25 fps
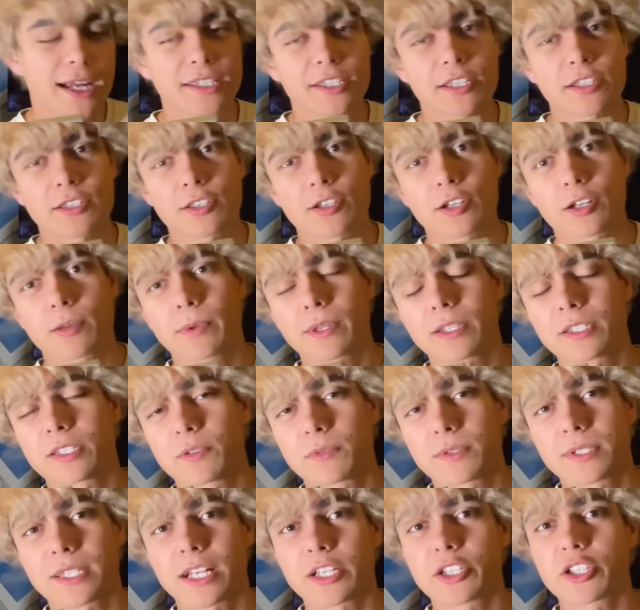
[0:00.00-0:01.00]
I just heard about
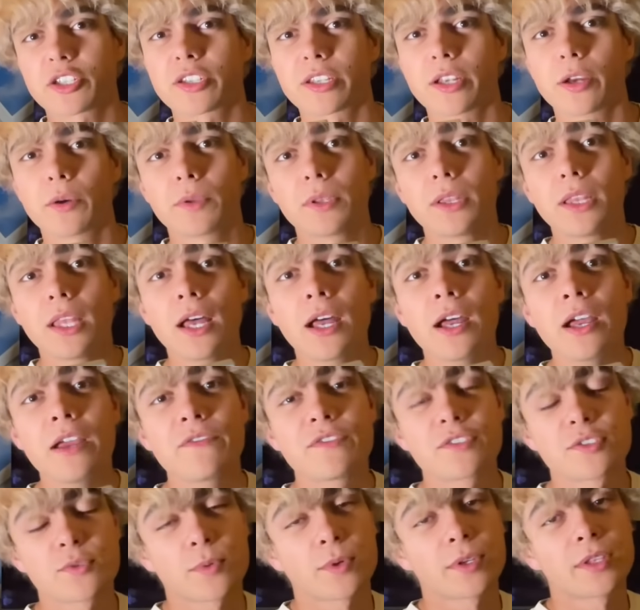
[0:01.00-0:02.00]
suicide, just know
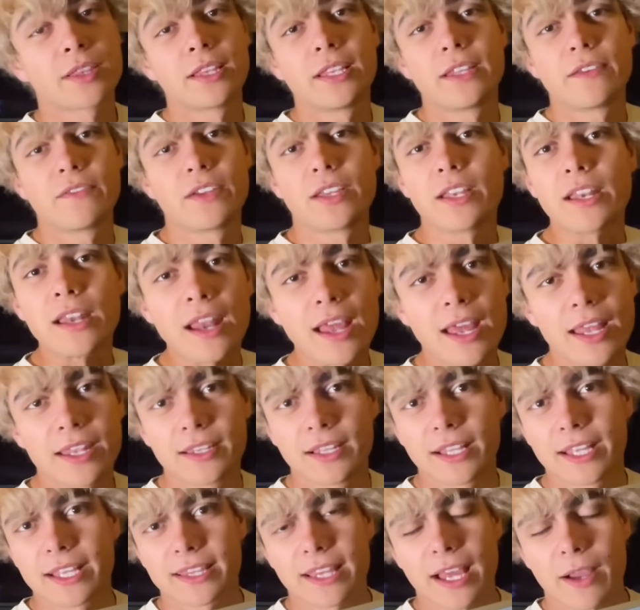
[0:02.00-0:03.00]
life is worth living. And
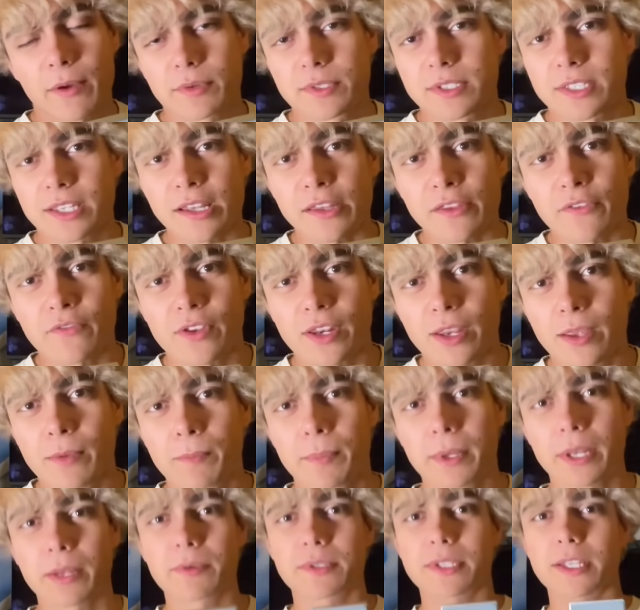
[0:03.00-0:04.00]
like that was like the video,
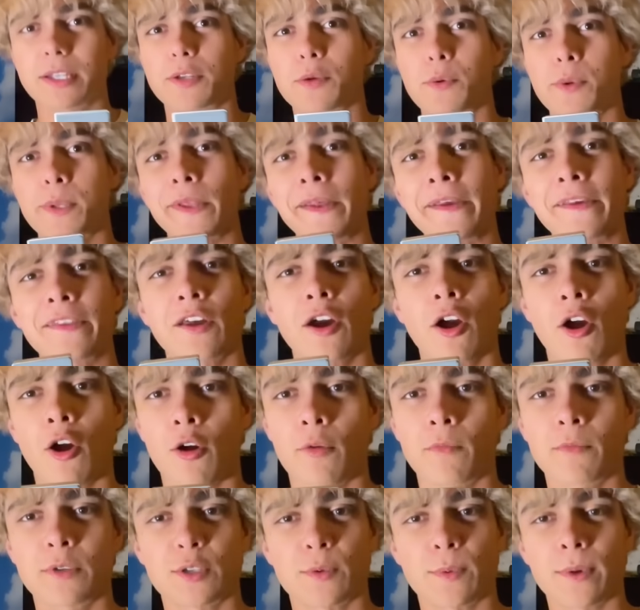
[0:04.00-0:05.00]
but he was like doing like the
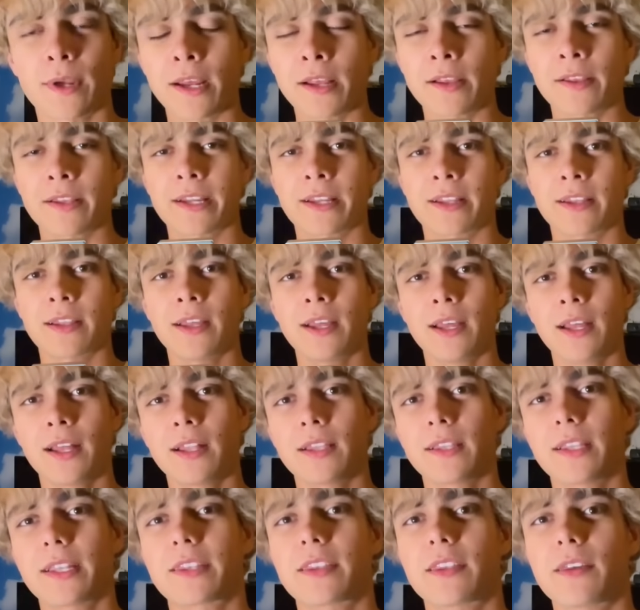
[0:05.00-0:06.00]
arm swing, like
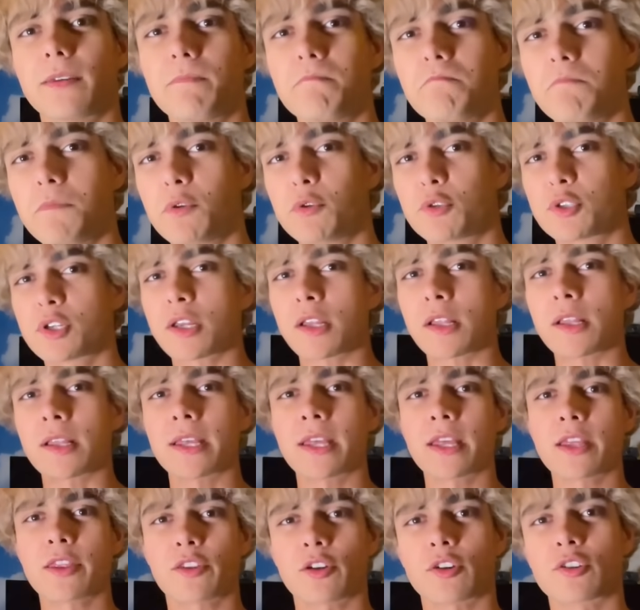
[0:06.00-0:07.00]
the
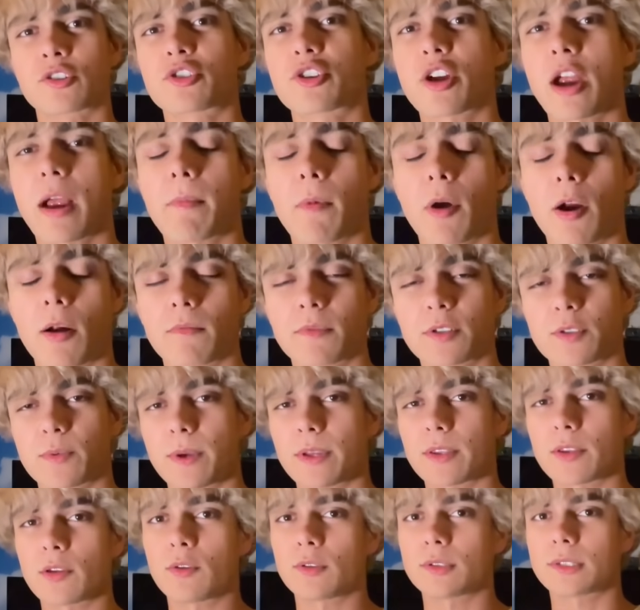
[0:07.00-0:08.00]
musically thirst trap arm
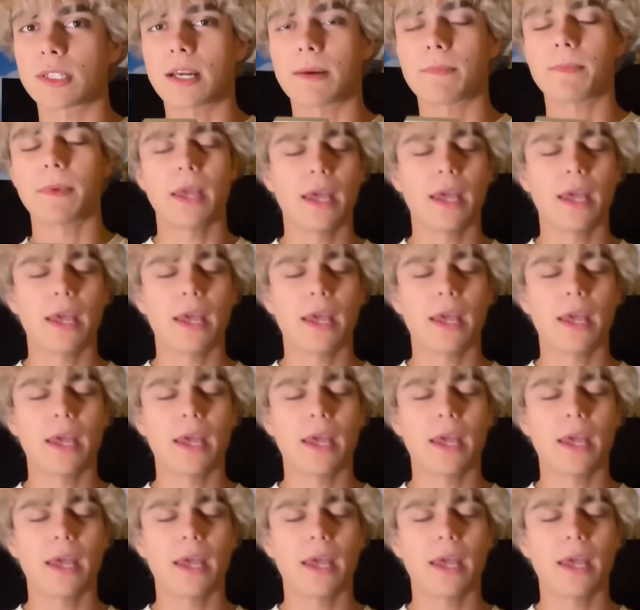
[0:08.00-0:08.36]
swing the whole time.